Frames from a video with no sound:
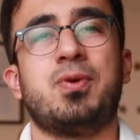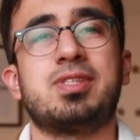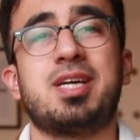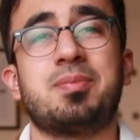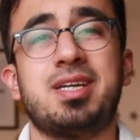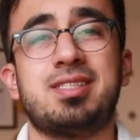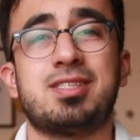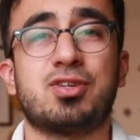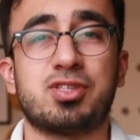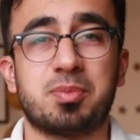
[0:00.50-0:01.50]
What's up guys,
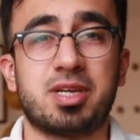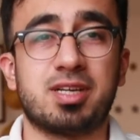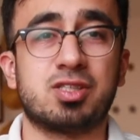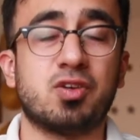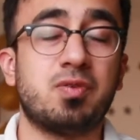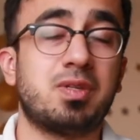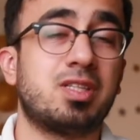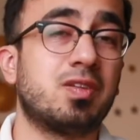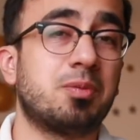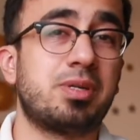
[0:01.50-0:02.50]
it's Kosim here. Software
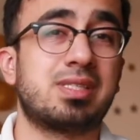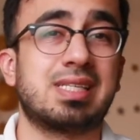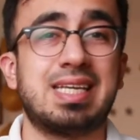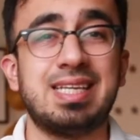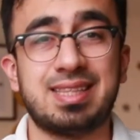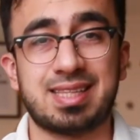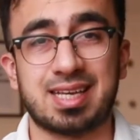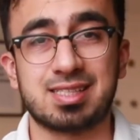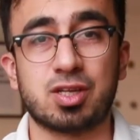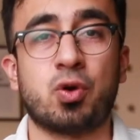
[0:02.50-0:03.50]
developers in
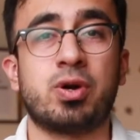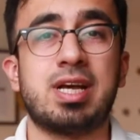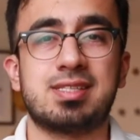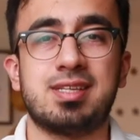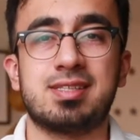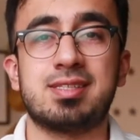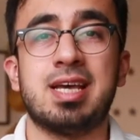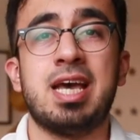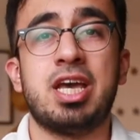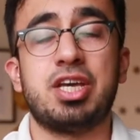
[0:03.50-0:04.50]
test or SDETs,
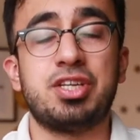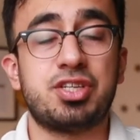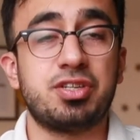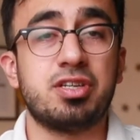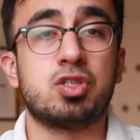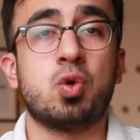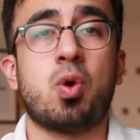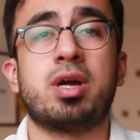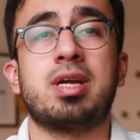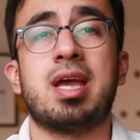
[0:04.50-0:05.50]
engineers who
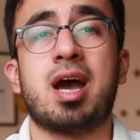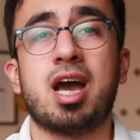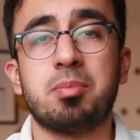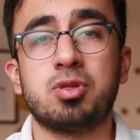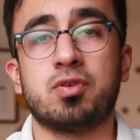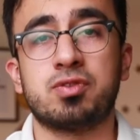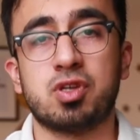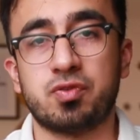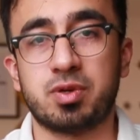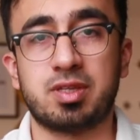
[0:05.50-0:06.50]
are a hybrid of
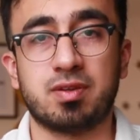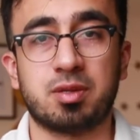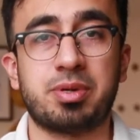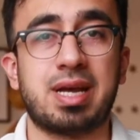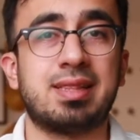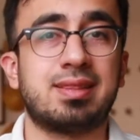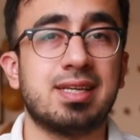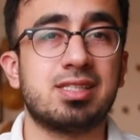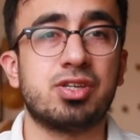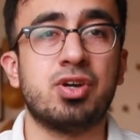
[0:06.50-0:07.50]
software developer and
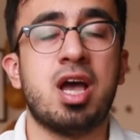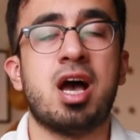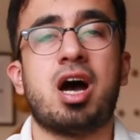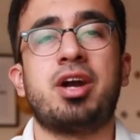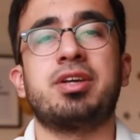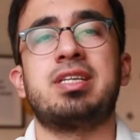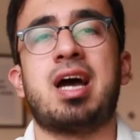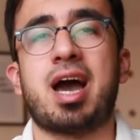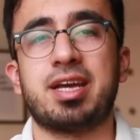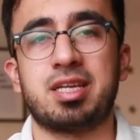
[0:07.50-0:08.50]
tester are in
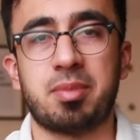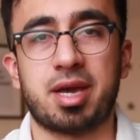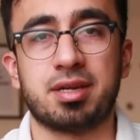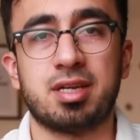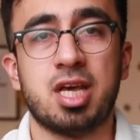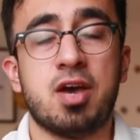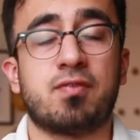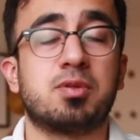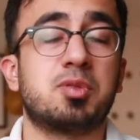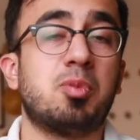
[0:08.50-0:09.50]
high demand.
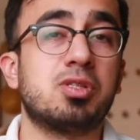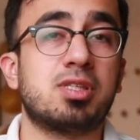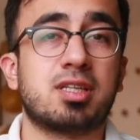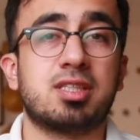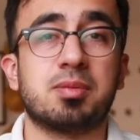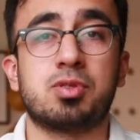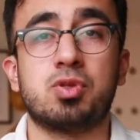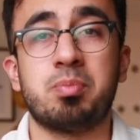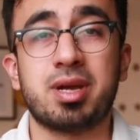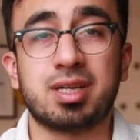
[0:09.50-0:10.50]
From small startups
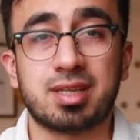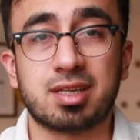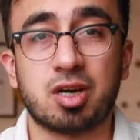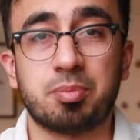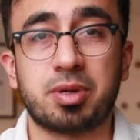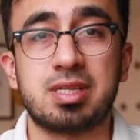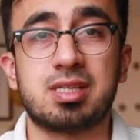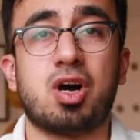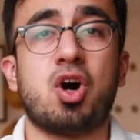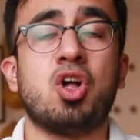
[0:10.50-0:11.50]
to megatech companies,
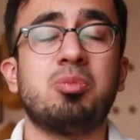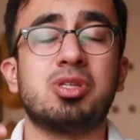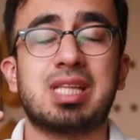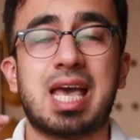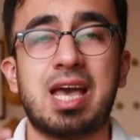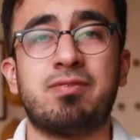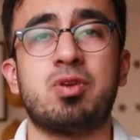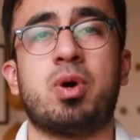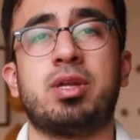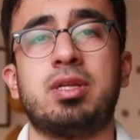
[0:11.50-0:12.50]
almost
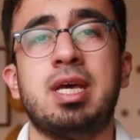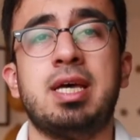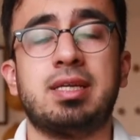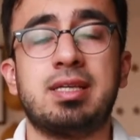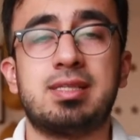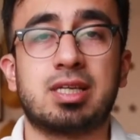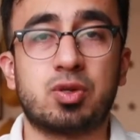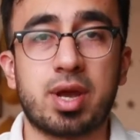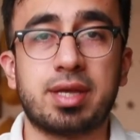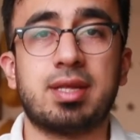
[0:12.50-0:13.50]
everyone needs a
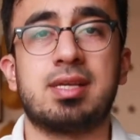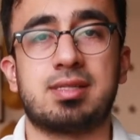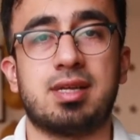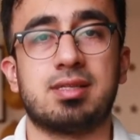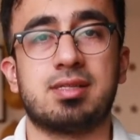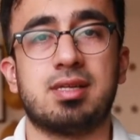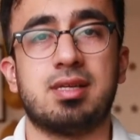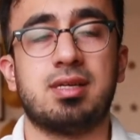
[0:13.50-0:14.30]
great SDETs.